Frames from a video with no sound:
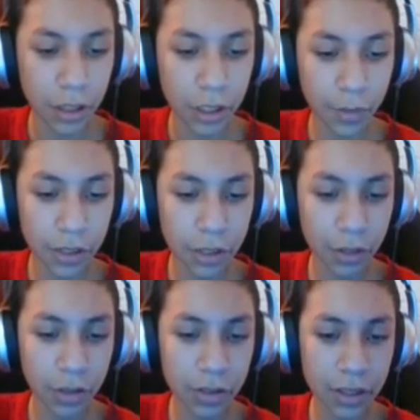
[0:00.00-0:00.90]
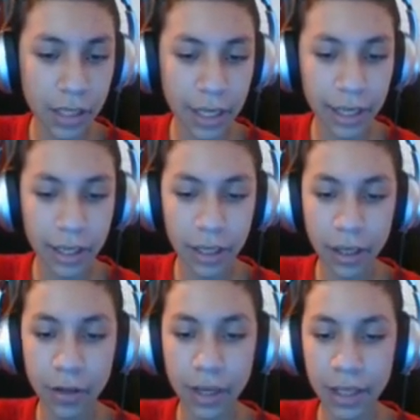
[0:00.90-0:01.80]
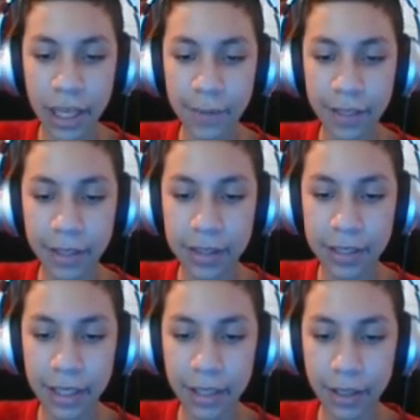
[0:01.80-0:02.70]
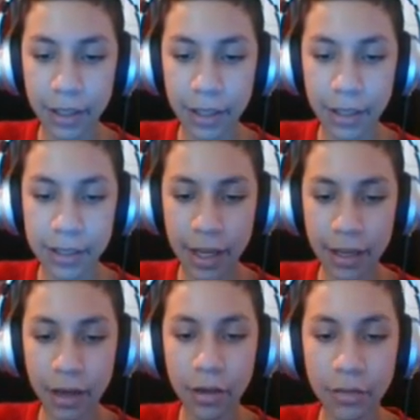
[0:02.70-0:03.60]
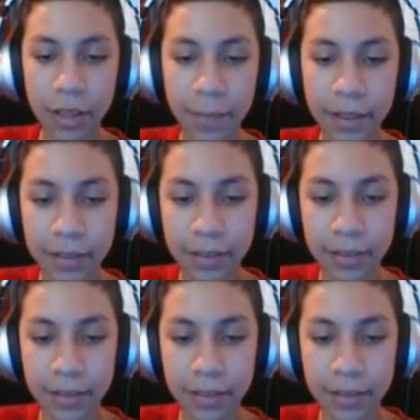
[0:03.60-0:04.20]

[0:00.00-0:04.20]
You are so close to dying. Oh god. Okay, I'm going to kill this guy instead. Oh, never mind.